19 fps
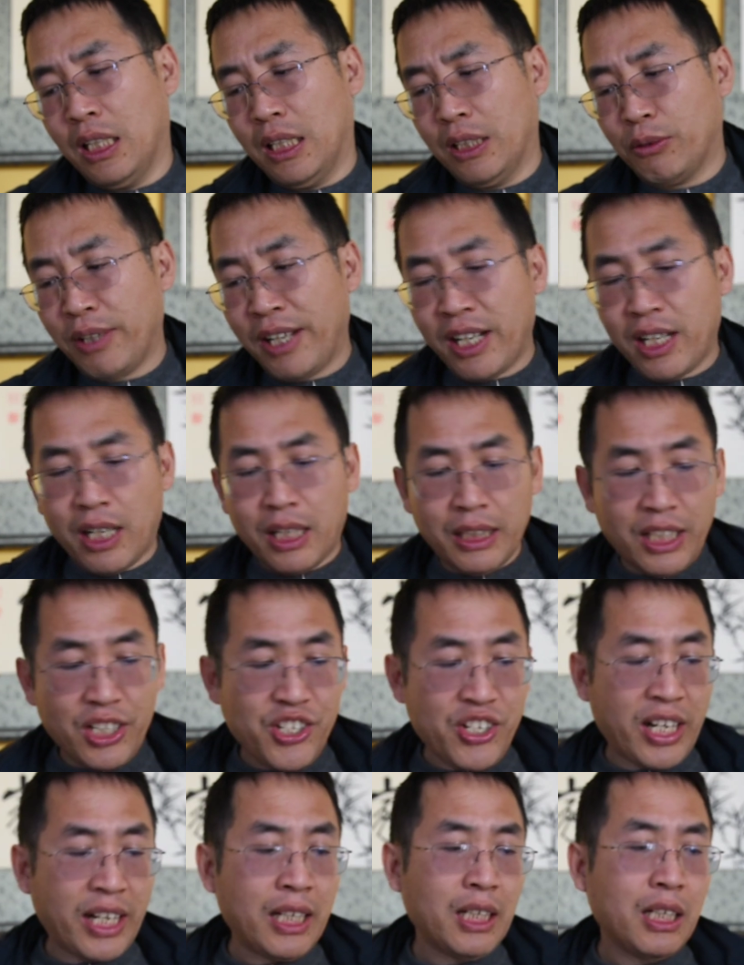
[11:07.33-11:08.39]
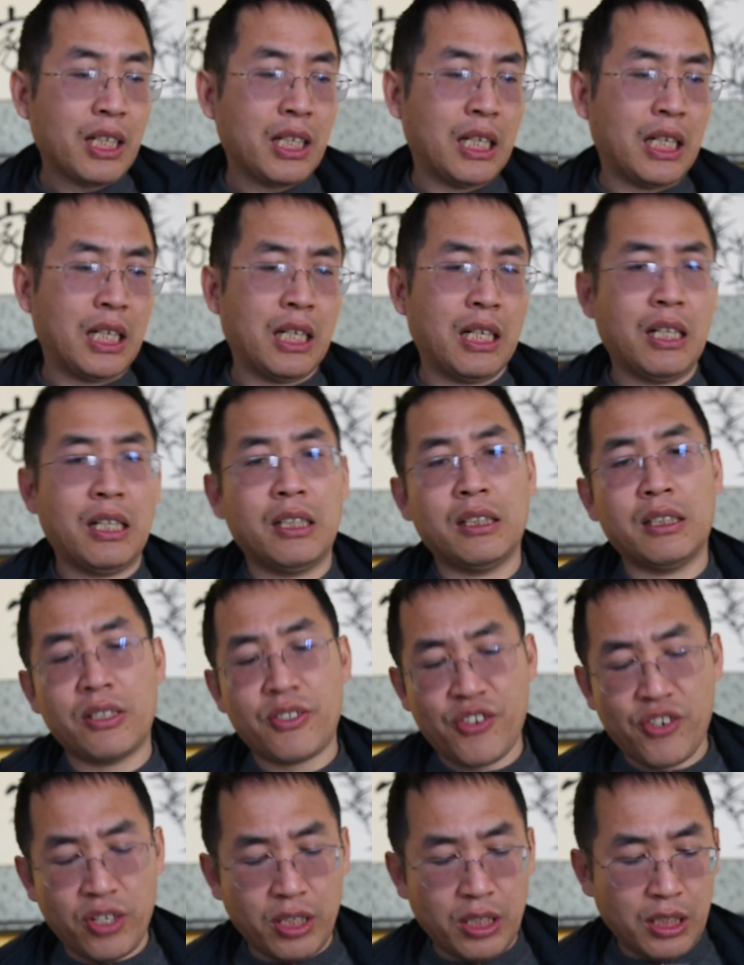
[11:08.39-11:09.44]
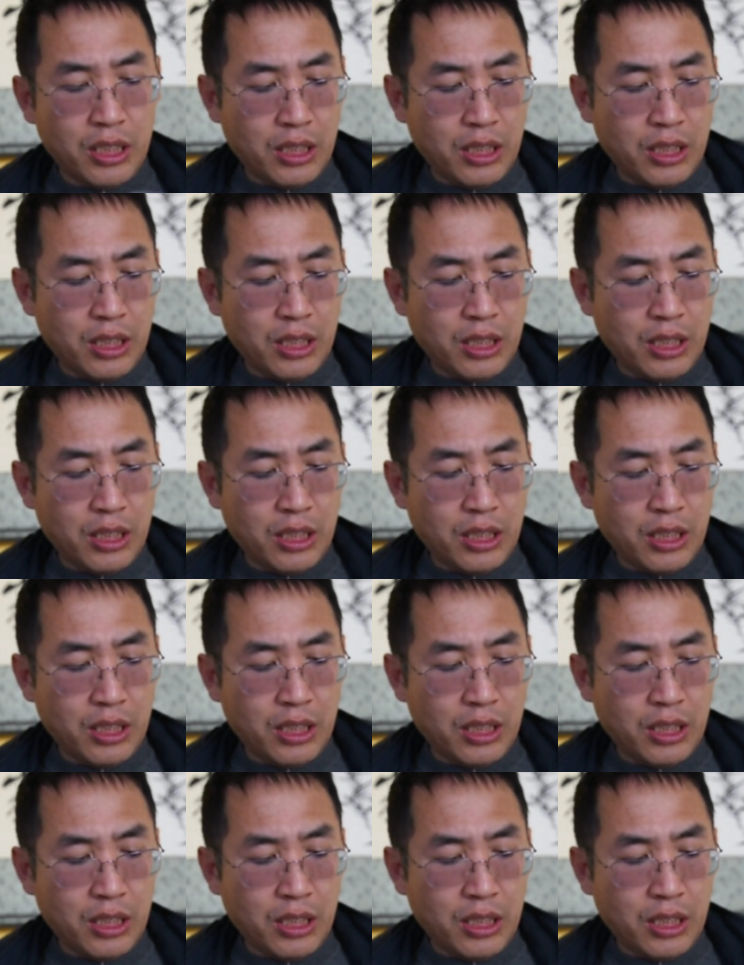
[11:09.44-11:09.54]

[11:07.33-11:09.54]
reincarnation is